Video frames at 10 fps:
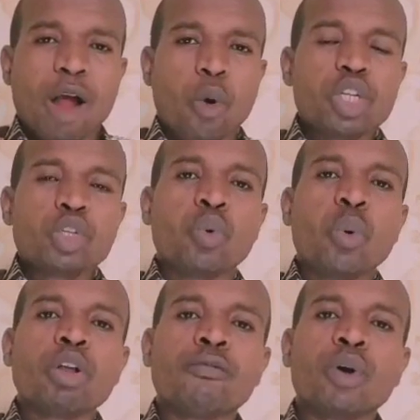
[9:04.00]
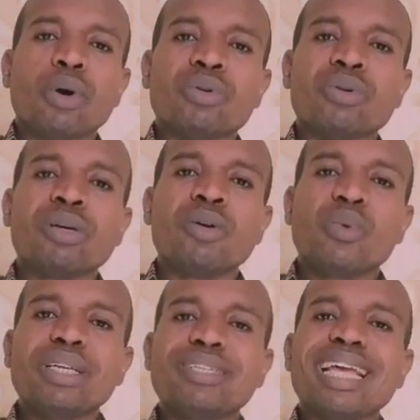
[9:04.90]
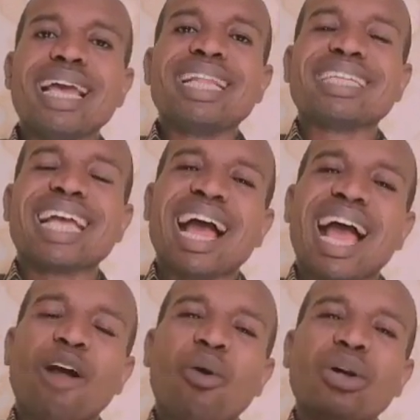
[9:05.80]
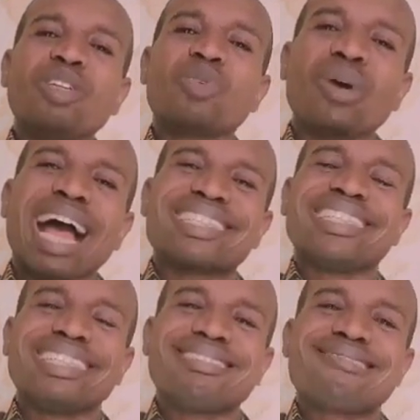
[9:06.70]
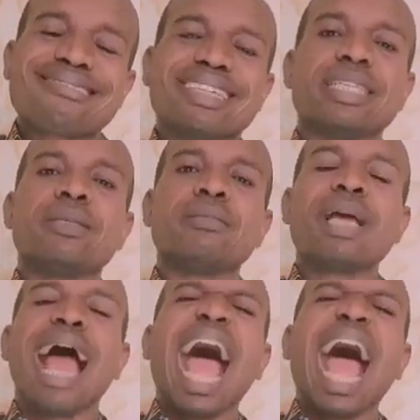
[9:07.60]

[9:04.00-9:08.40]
According to word of God, we say that according to as it is written,